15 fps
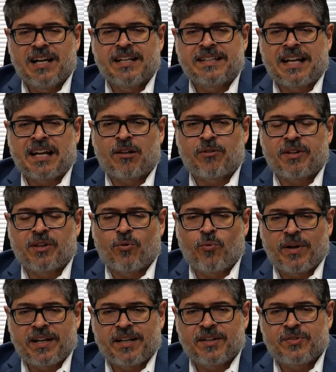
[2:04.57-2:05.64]
Not only the
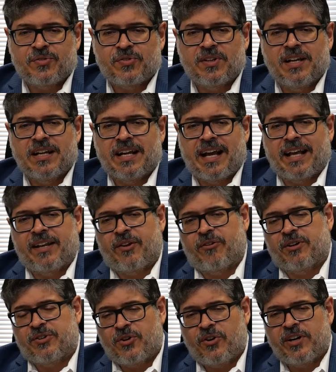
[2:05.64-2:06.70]
witness and their
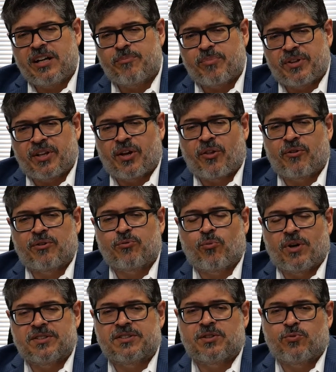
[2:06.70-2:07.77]
attorney, but the other
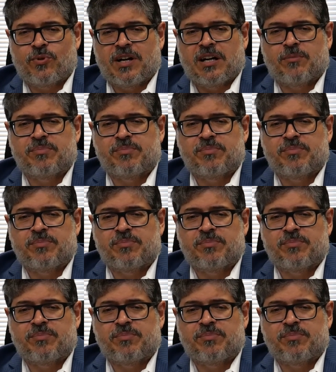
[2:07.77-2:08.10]
ones as well.